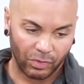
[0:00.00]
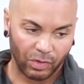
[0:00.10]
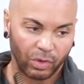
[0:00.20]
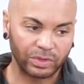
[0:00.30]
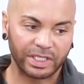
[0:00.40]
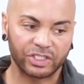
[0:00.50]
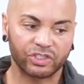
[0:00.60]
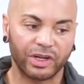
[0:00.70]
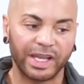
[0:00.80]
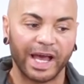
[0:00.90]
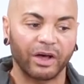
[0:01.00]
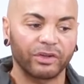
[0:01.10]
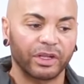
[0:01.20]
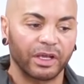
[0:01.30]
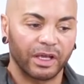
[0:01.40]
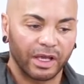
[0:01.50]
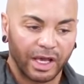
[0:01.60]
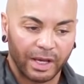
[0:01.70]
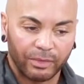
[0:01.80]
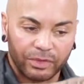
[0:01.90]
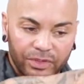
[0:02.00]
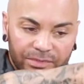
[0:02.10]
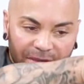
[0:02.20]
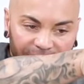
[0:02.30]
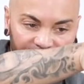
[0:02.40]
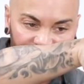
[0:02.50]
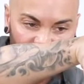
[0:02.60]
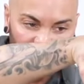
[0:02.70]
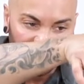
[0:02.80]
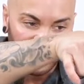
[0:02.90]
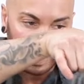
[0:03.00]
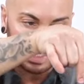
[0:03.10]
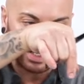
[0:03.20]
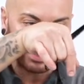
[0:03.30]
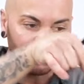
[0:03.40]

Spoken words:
Holding straight out, I will use my visual guide.